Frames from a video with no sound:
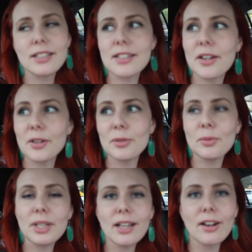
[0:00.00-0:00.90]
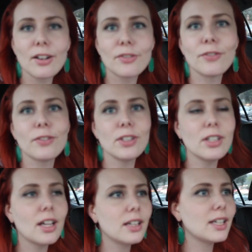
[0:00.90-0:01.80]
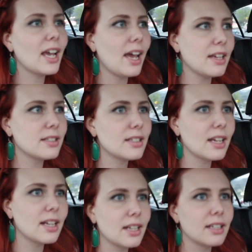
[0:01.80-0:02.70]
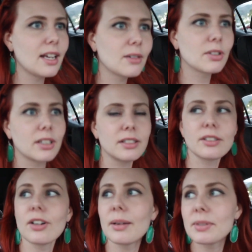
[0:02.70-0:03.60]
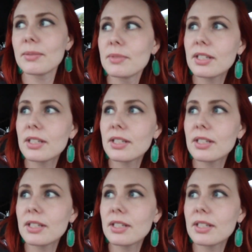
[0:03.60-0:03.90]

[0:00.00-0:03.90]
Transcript: So we are full on gas and now we're gonna grab some